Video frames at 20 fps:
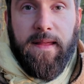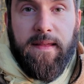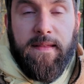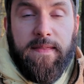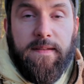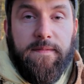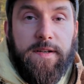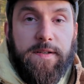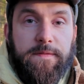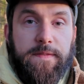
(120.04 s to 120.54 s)

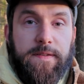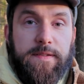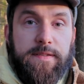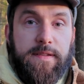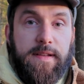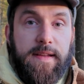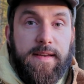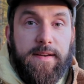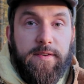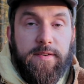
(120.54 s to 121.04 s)
The very
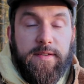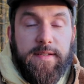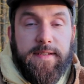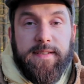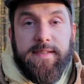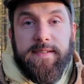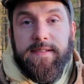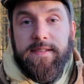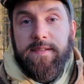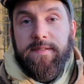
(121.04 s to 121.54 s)
first layer
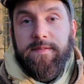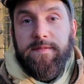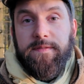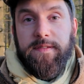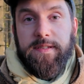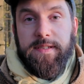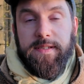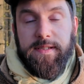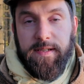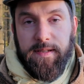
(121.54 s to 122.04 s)
is
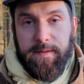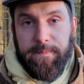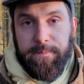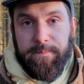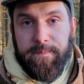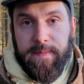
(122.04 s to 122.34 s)
physical.